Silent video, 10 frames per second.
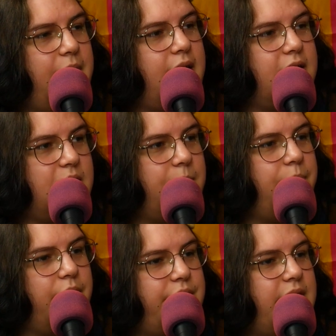because the
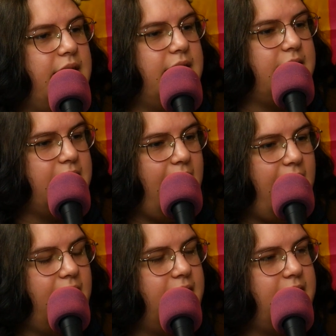pussy is
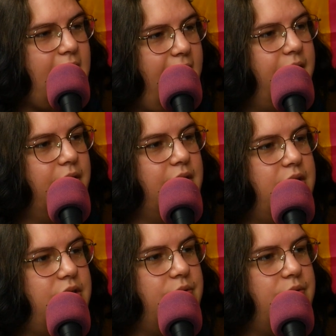not entitled